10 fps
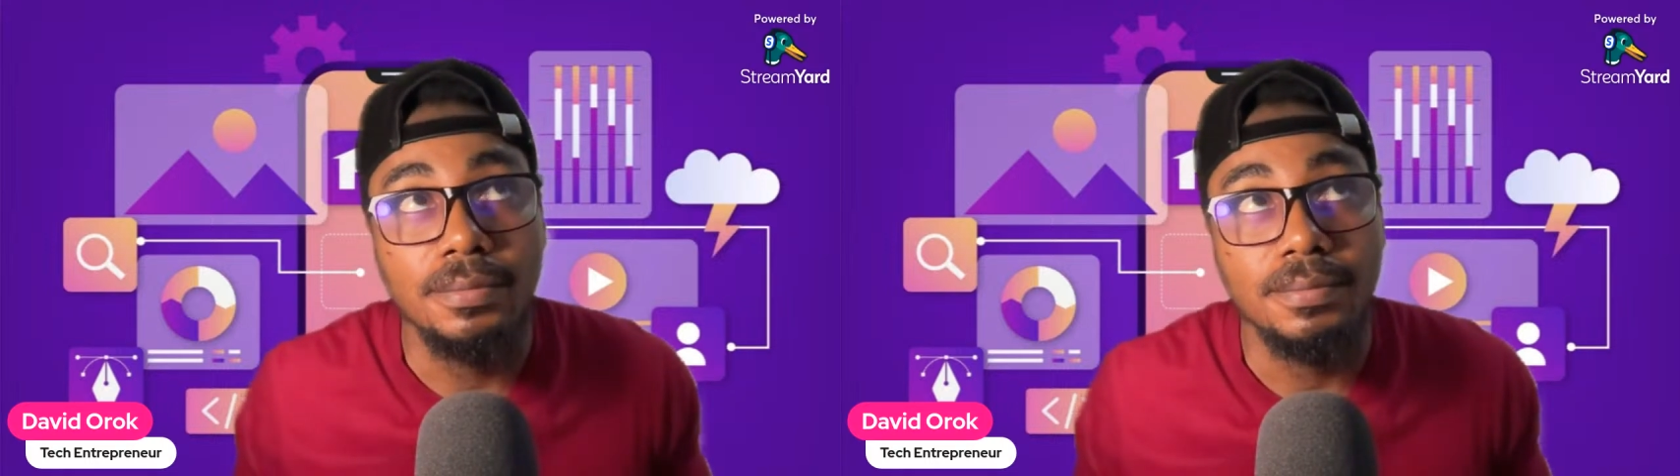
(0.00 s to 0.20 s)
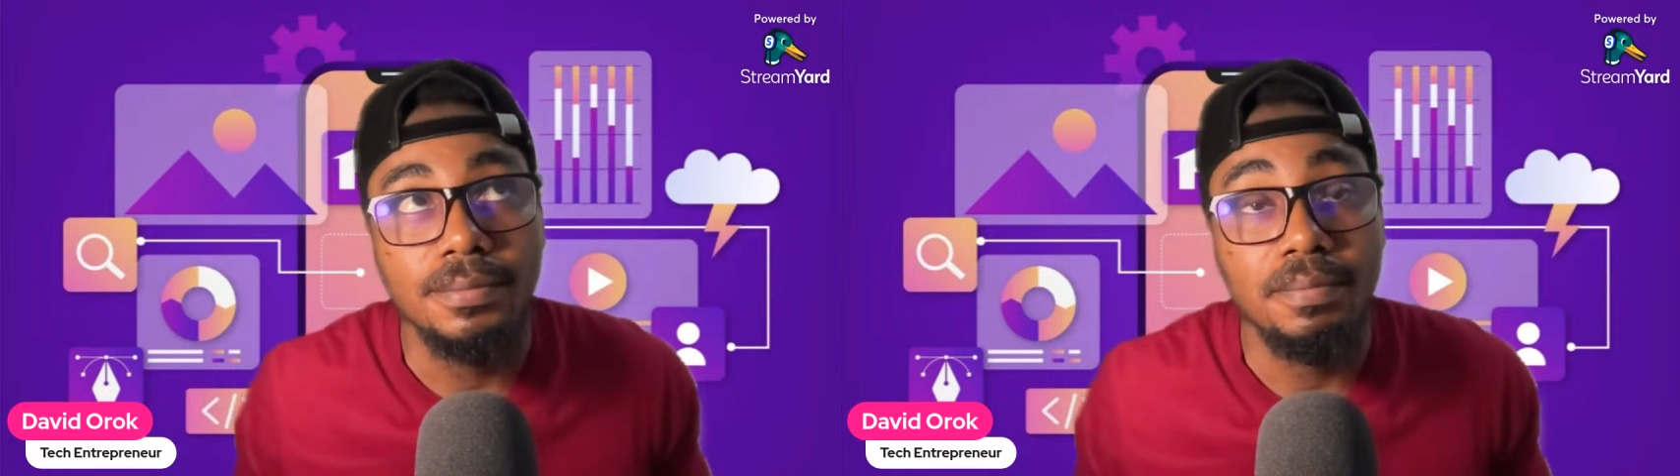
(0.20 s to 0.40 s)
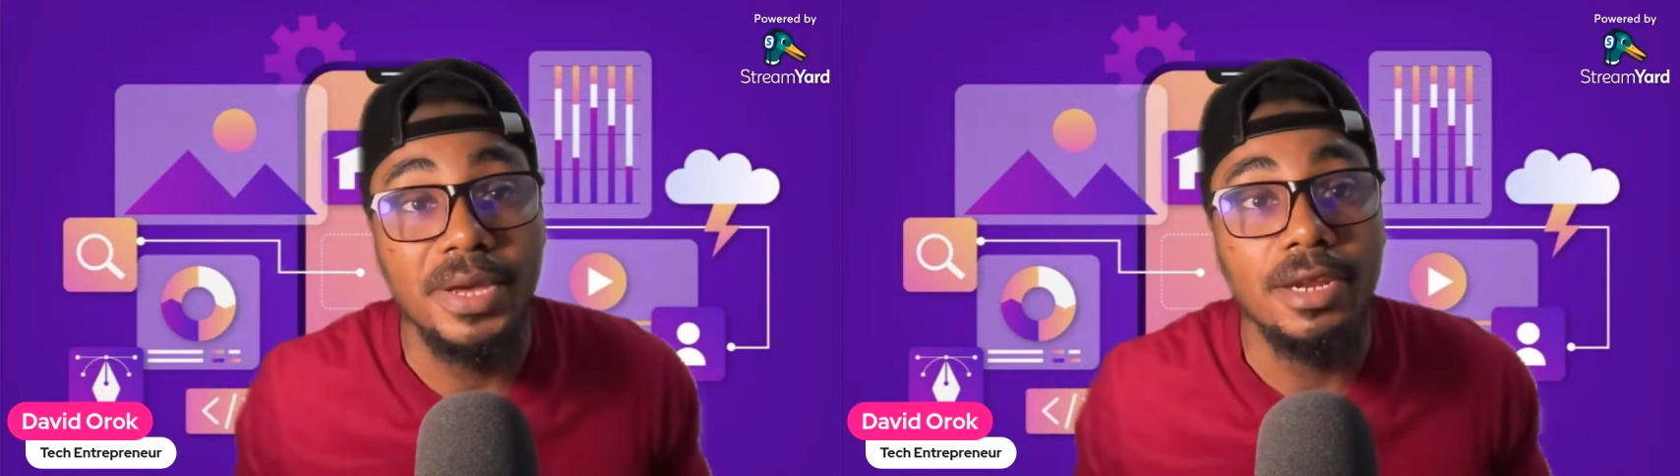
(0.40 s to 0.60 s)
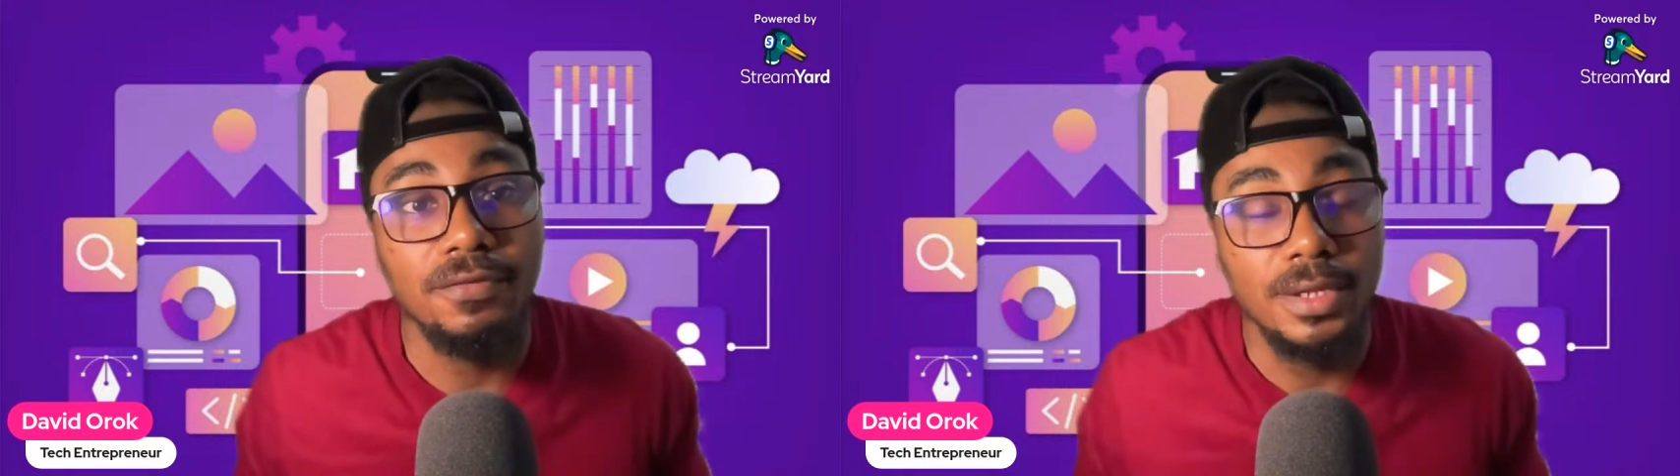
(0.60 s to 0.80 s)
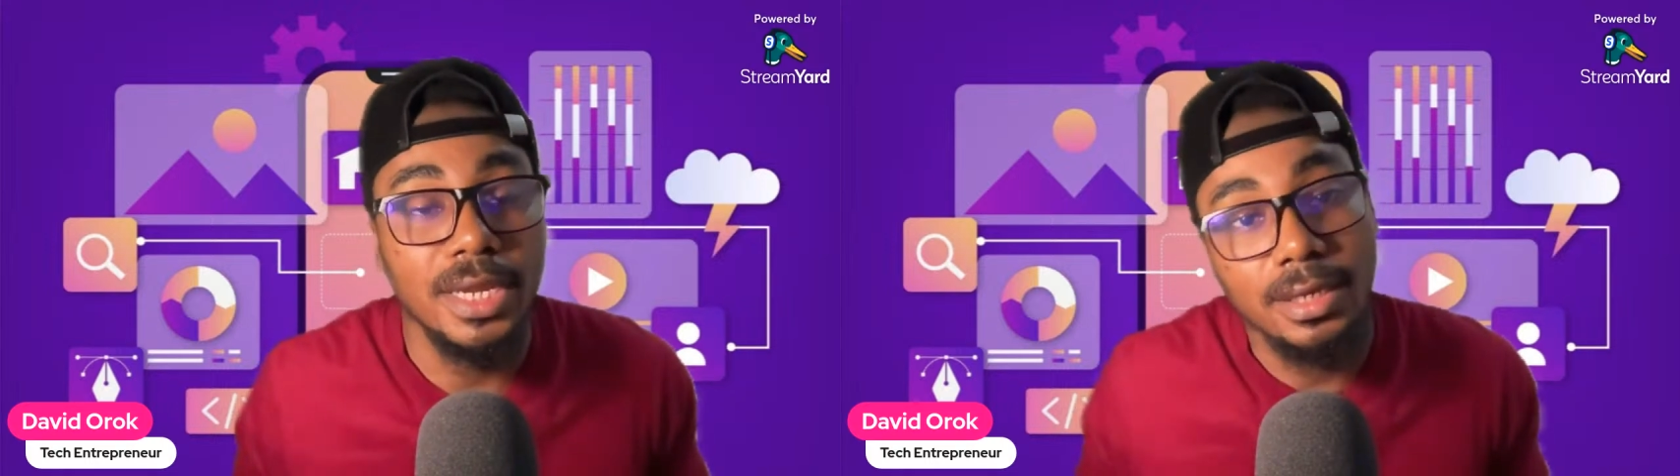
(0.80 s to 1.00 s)

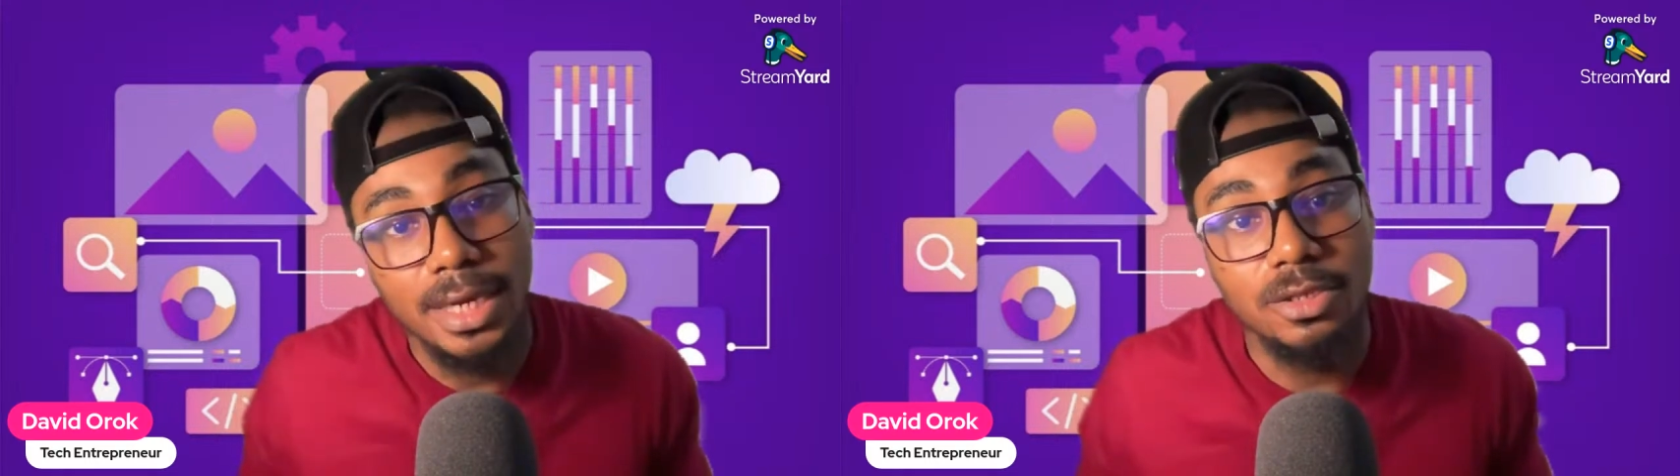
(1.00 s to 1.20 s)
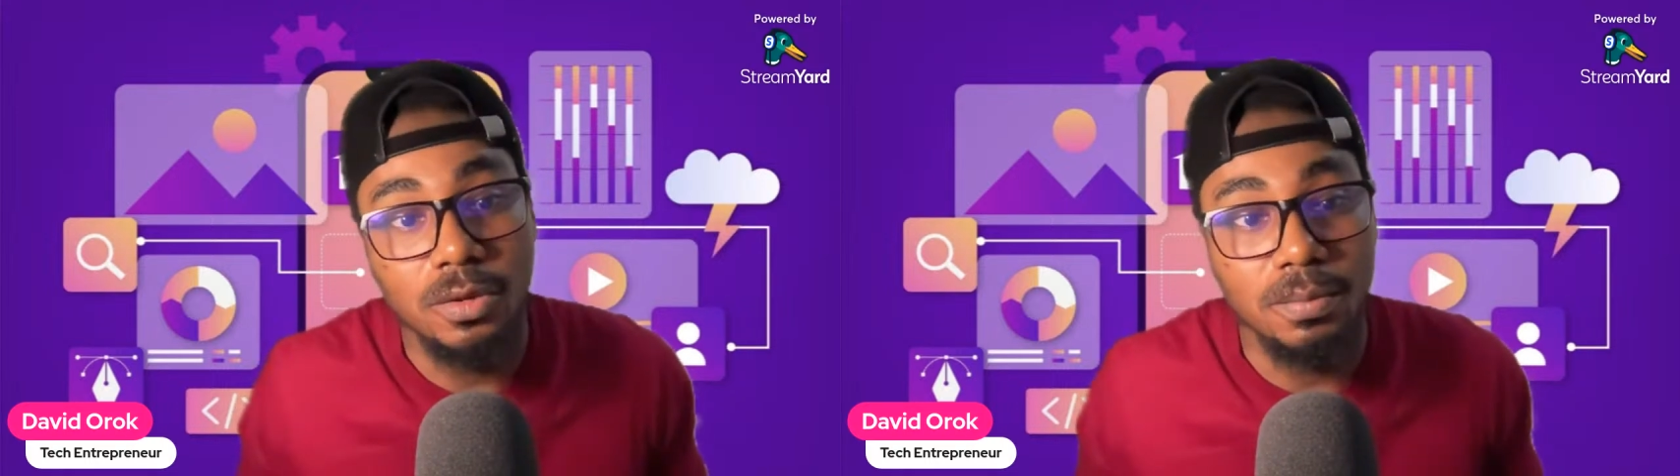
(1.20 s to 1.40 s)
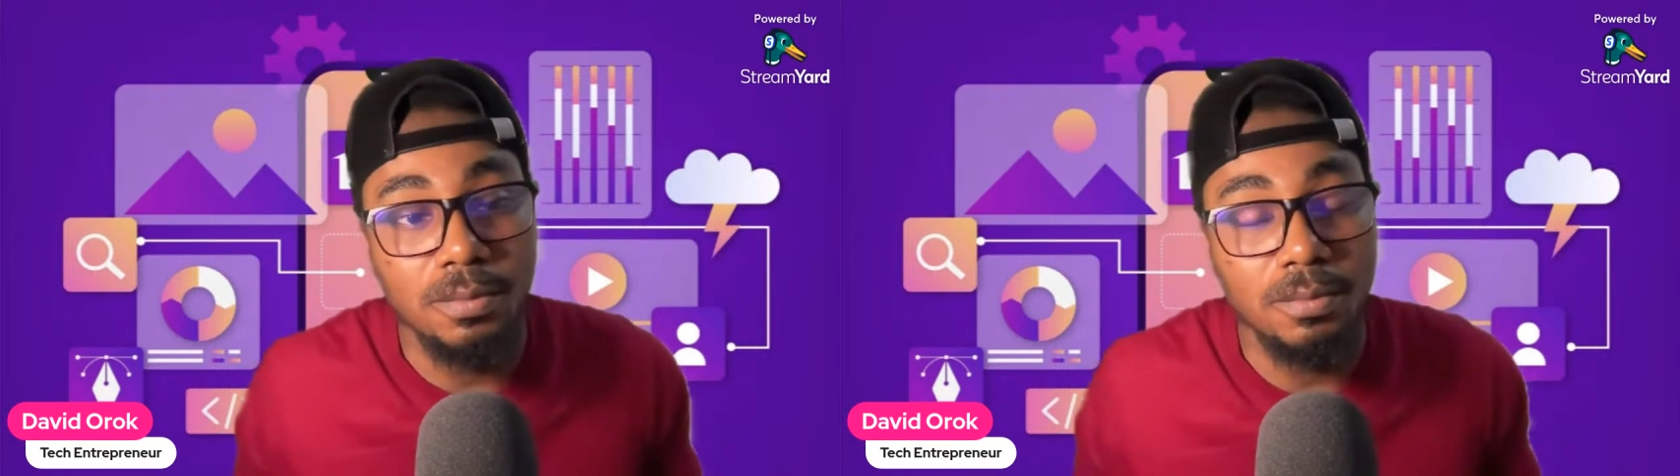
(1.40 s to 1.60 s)
benefit, like get some